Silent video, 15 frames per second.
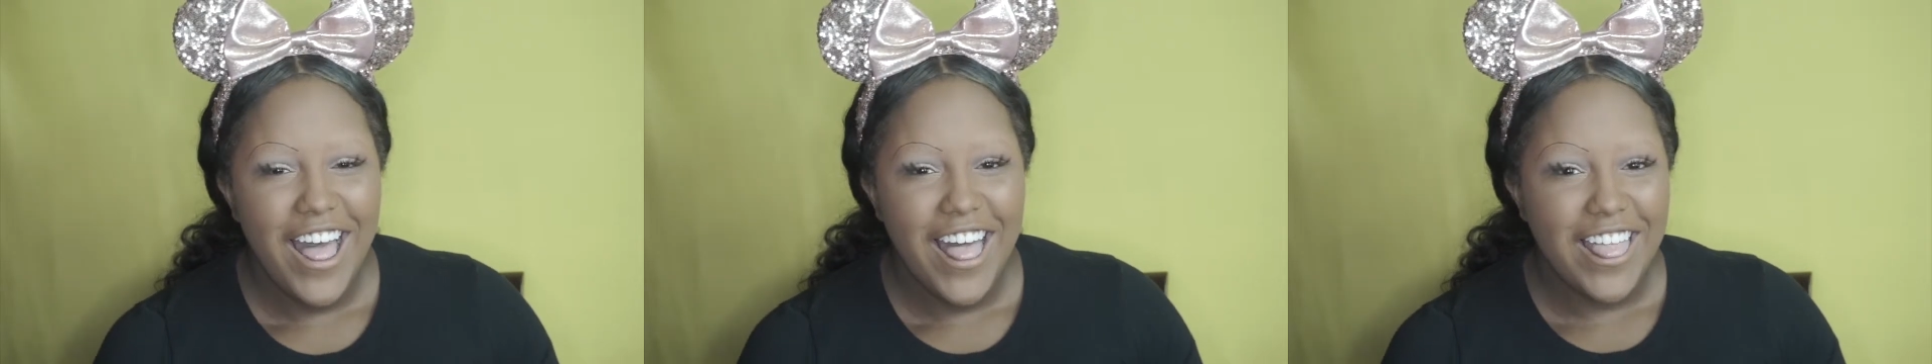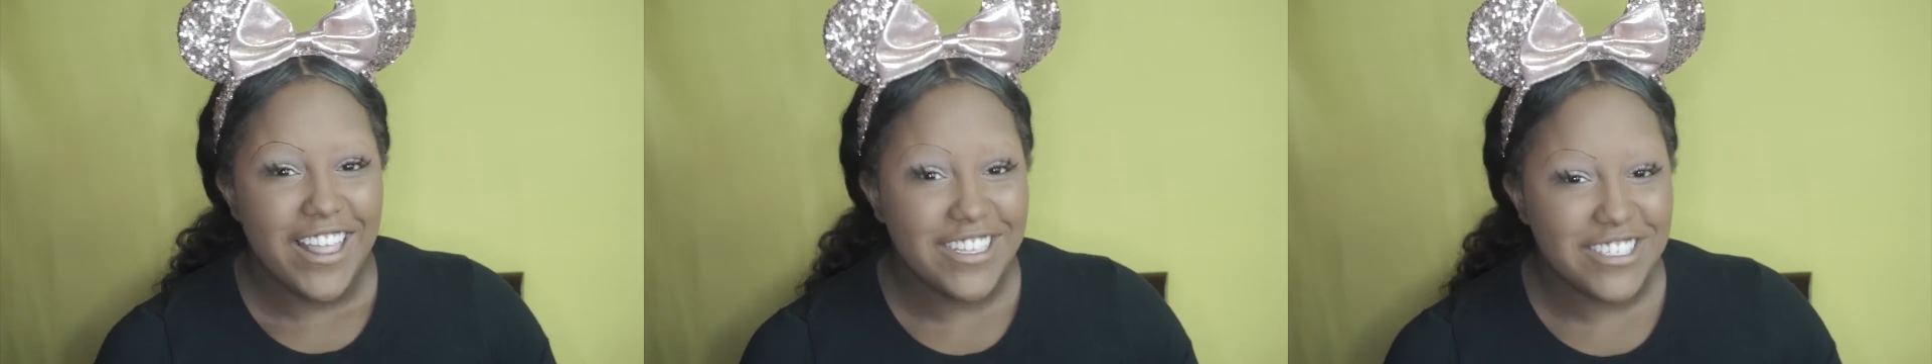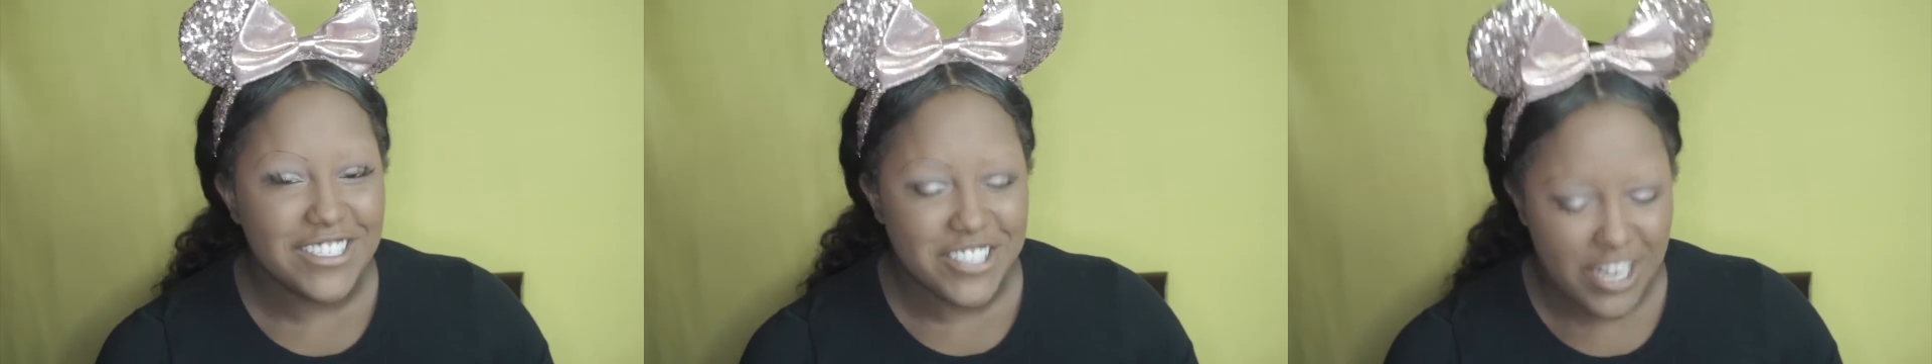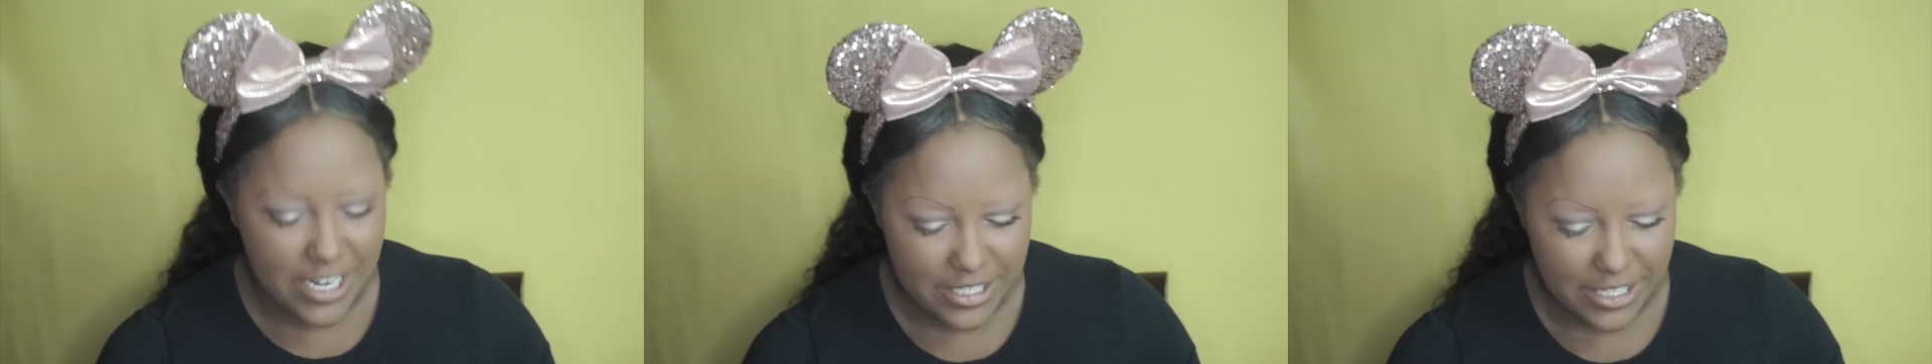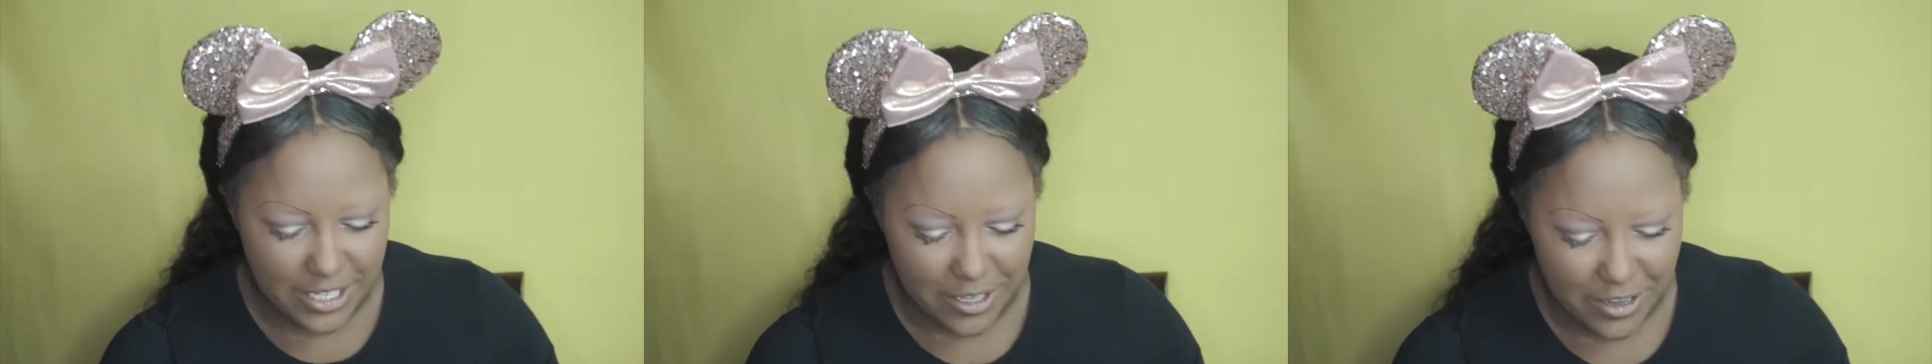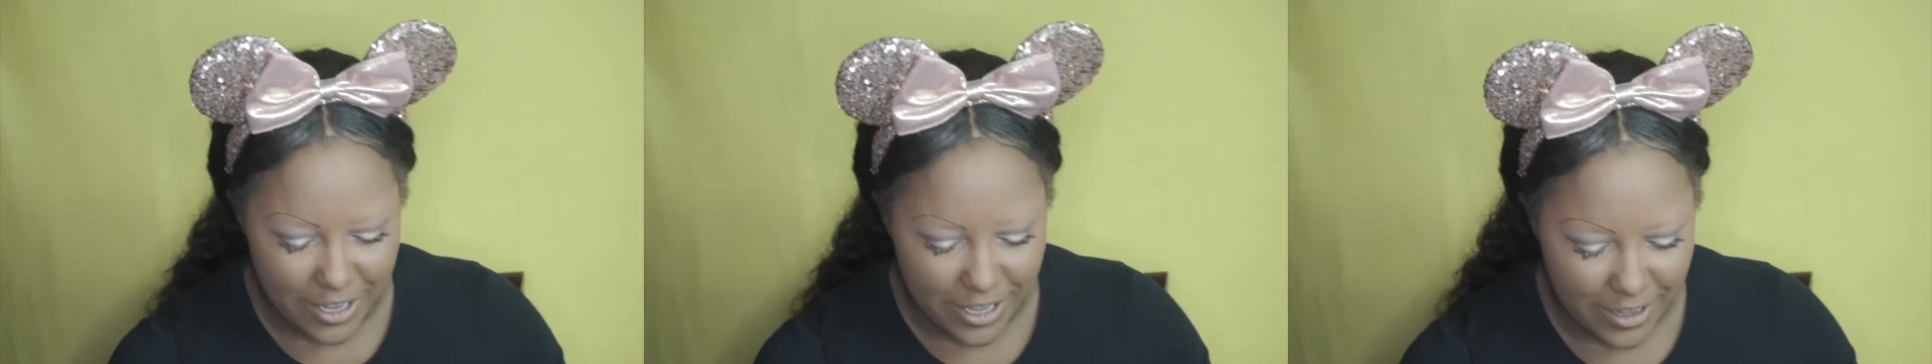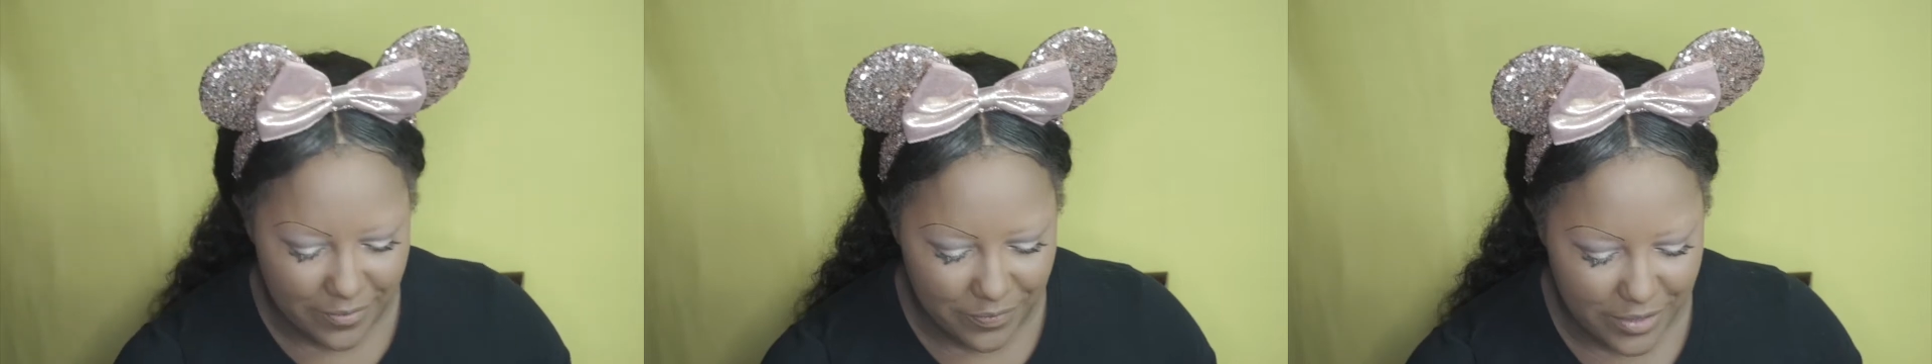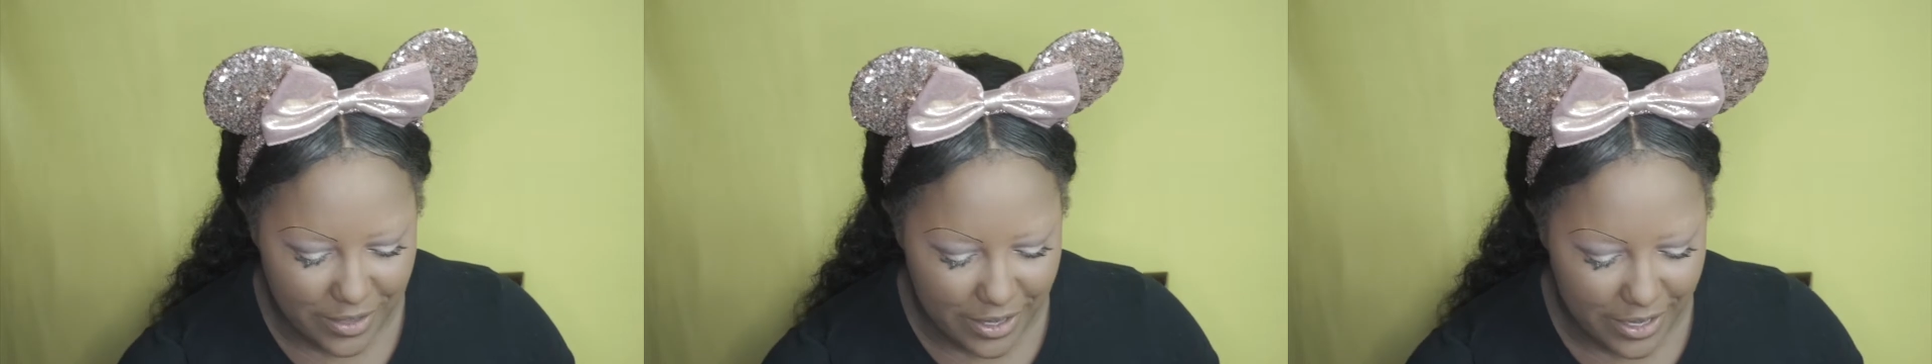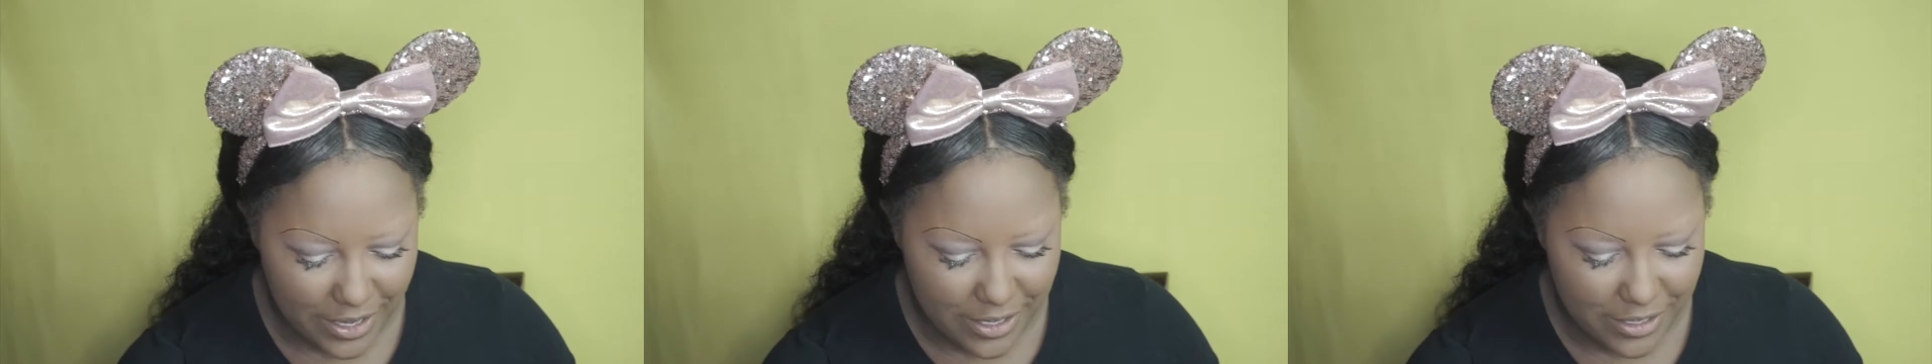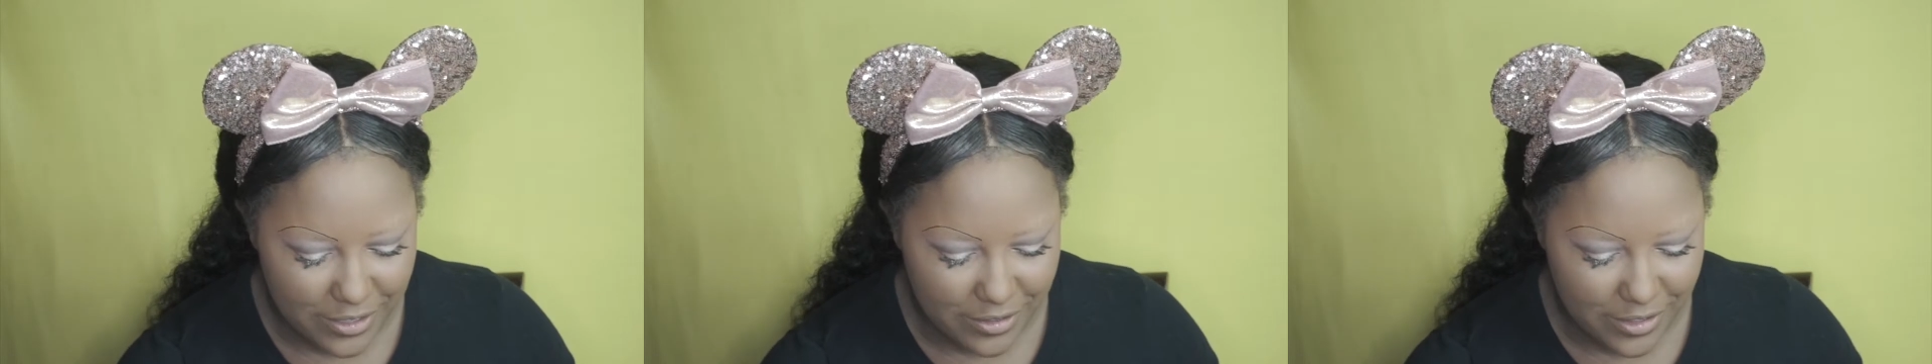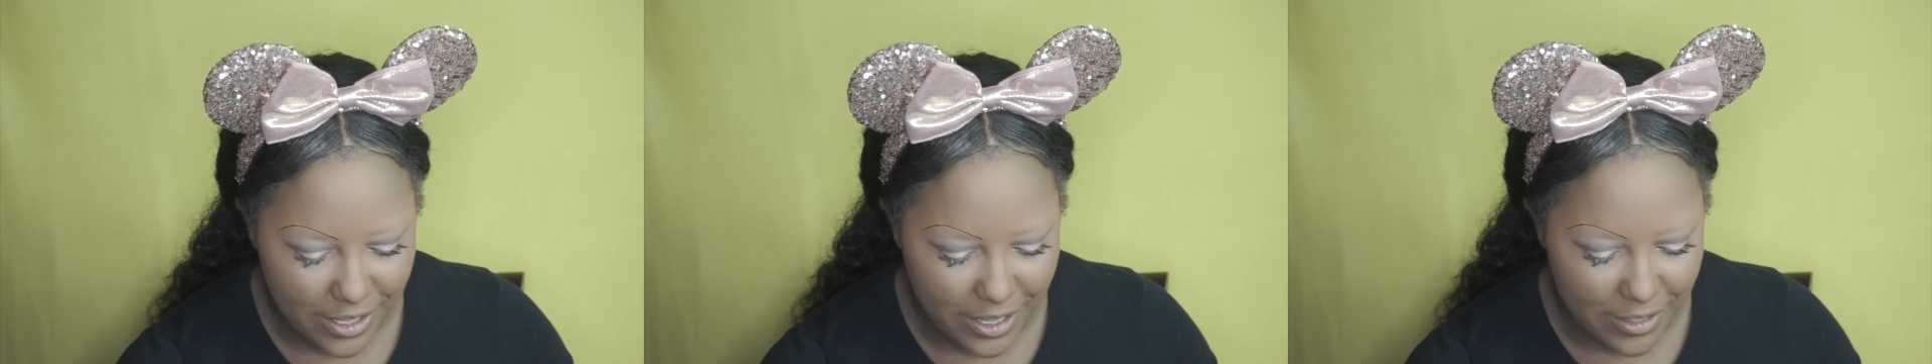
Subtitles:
This is crazy. Okay, then I gotta do the